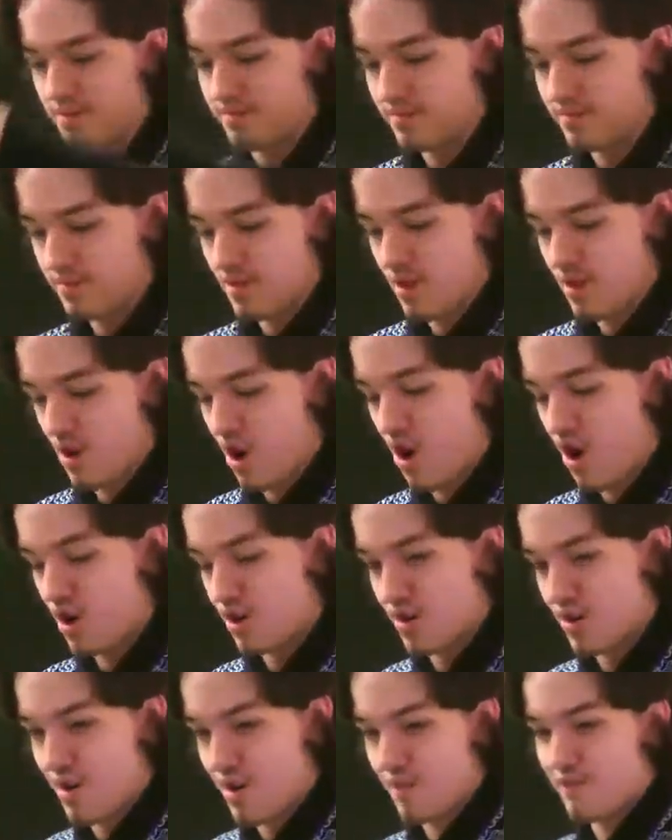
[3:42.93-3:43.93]
on
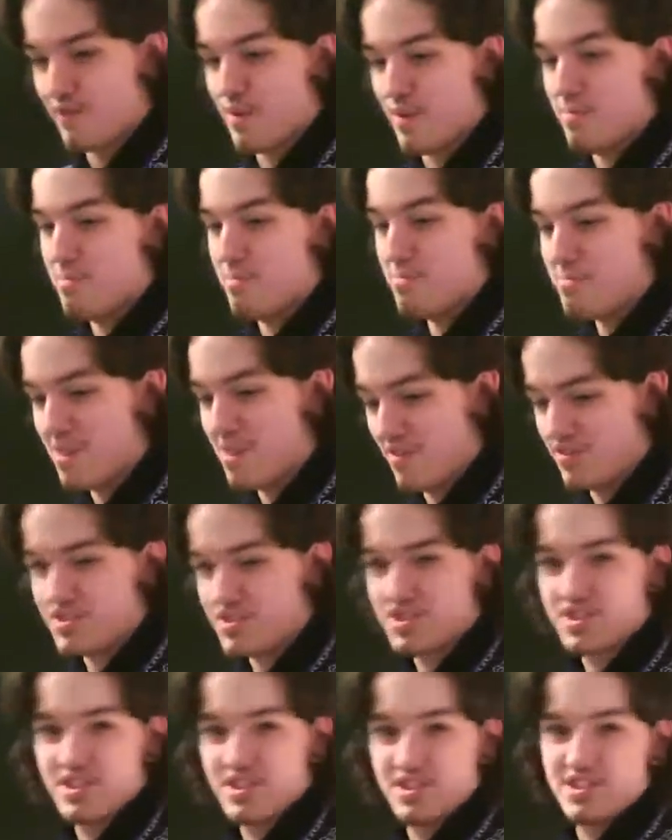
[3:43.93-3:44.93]
and off for
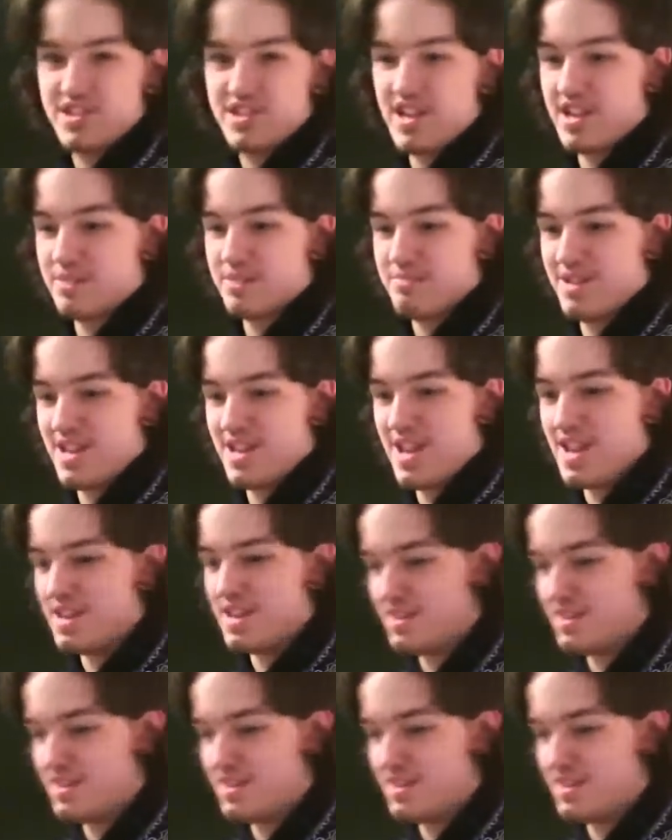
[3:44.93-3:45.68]
months. It's taken me